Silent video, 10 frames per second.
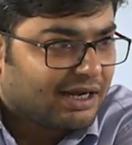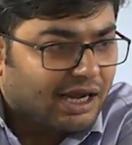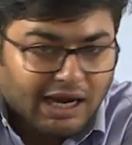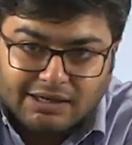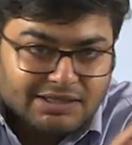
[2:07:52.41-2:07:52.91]

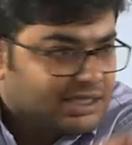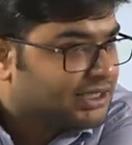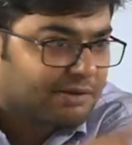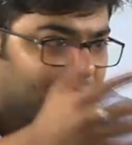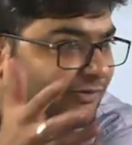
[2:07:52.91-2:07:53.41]
And see
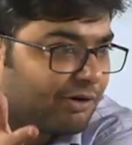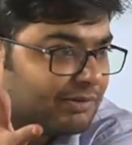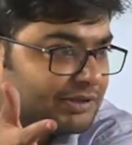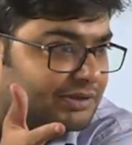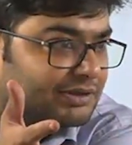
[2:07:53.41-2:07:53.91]
their
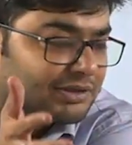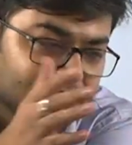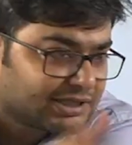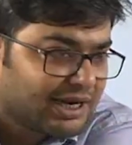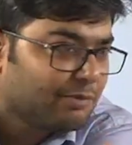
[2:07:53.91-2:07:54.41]
performance. The
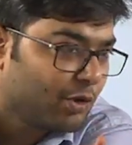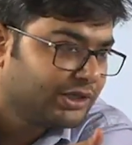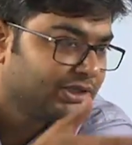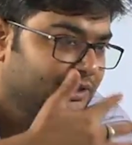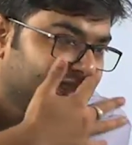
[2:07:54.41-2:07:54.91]
same
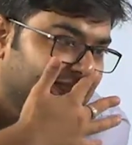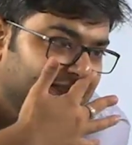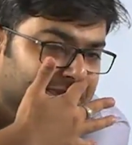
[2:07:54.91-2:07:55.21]
ONGC.